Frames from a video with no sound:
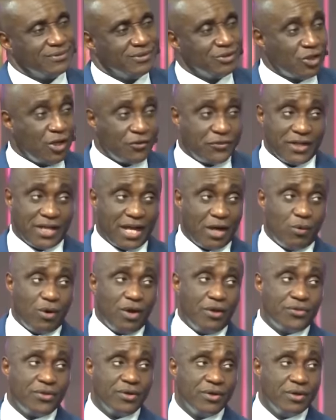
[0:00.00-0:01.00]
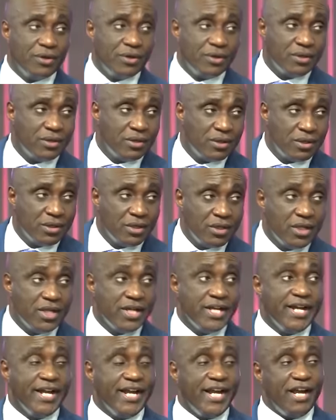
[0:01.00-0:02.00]
Nothing can what?
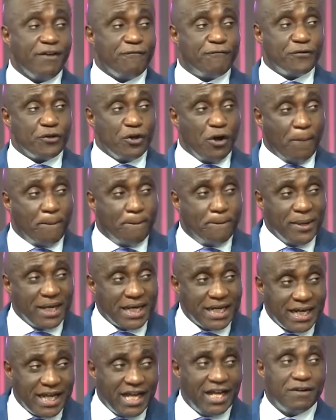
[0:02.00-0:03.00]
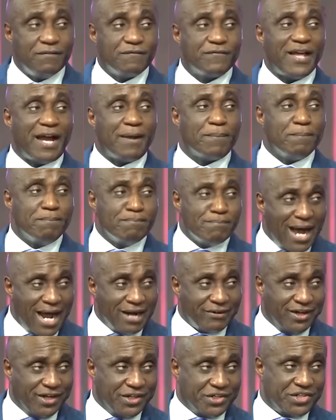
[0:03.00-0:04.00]
If you believe that
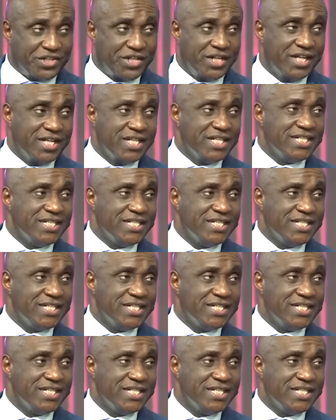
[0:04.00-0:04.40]
marriage